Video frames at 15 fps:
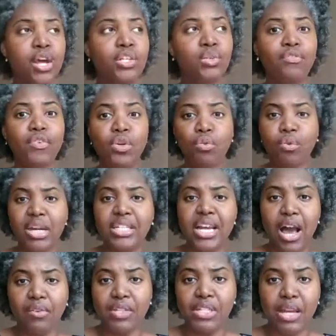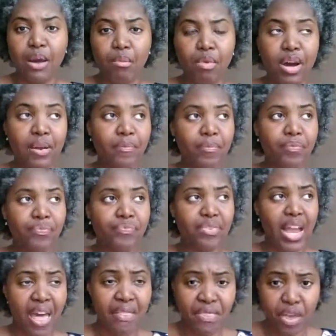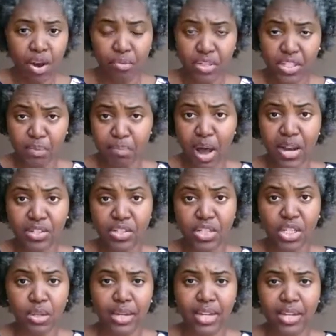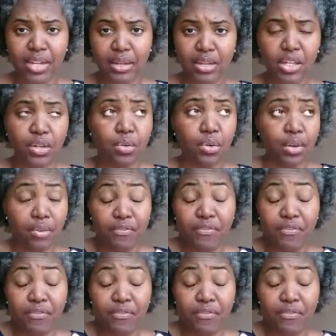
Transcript: So if you reach out to someone and their response to you